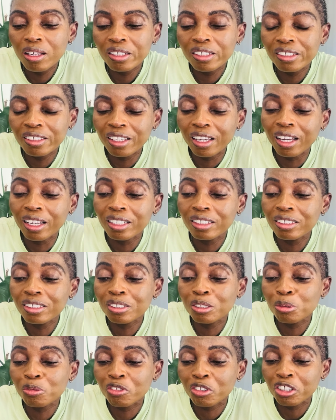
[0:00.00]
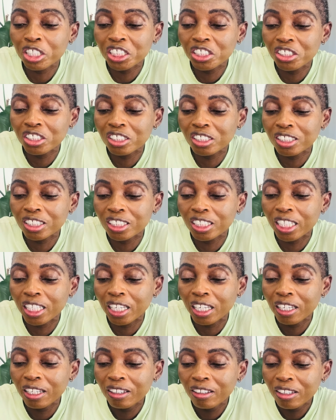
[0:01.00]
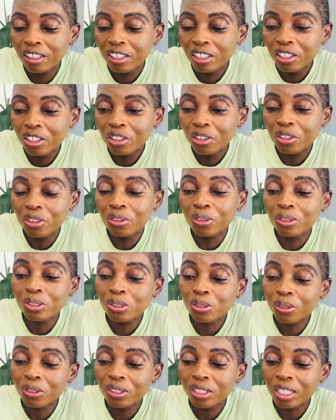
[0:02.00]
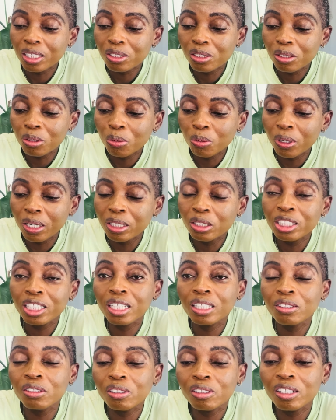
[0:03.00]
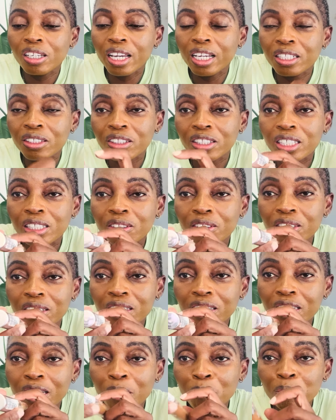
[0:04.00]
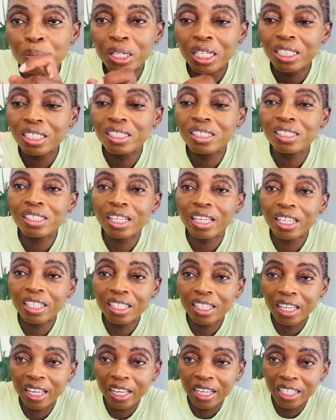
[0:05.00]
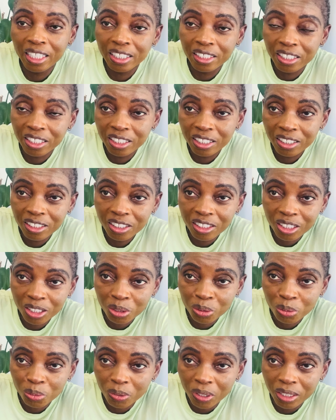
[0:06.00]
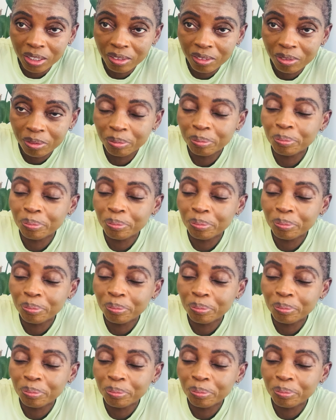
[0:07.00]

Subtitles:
Yeah, it's French, isn't it? You know, so that's the one and the number is N8, this one.